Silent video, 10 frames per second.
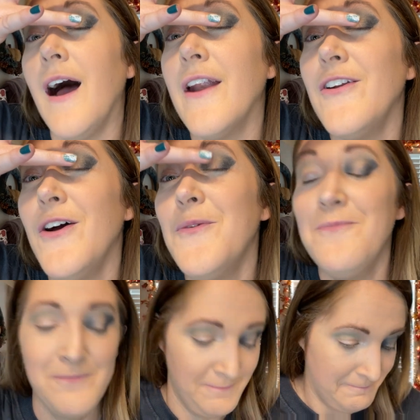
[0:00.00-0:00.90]
I don't know.
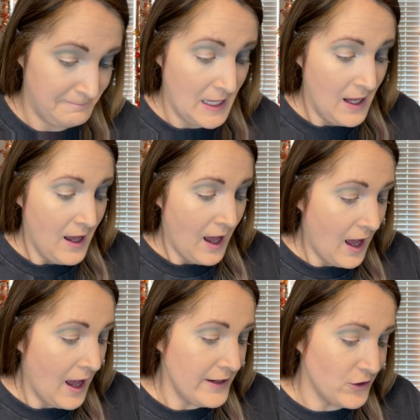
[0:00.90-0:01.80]

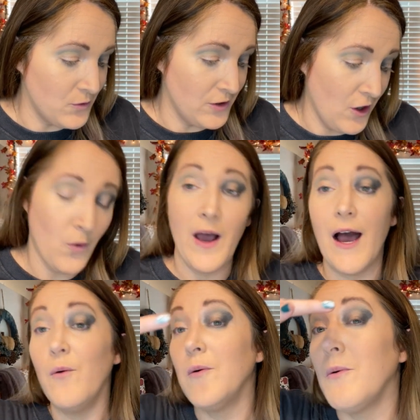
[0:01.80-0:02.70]
I don't know
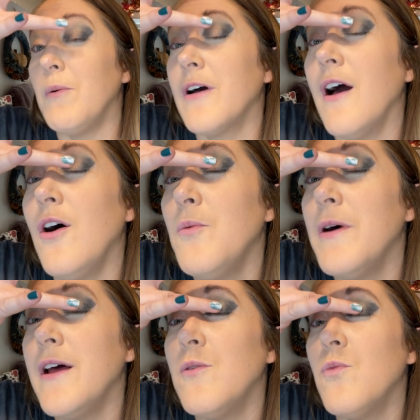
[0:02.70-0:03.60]
how it will go,
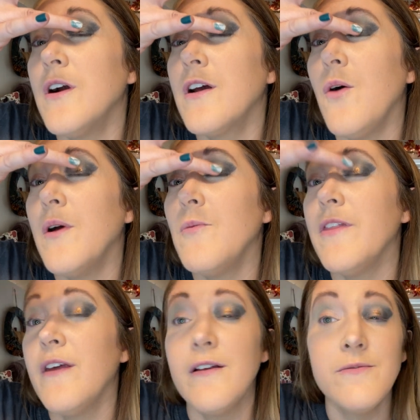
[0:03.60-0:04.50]
but we're going
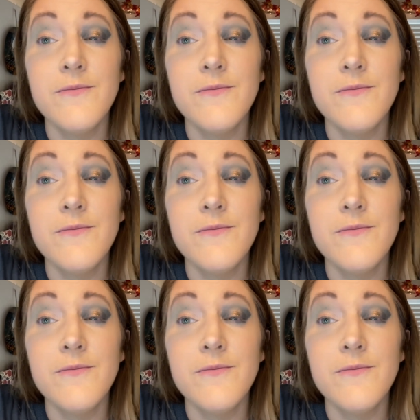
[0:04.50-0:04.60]
with it.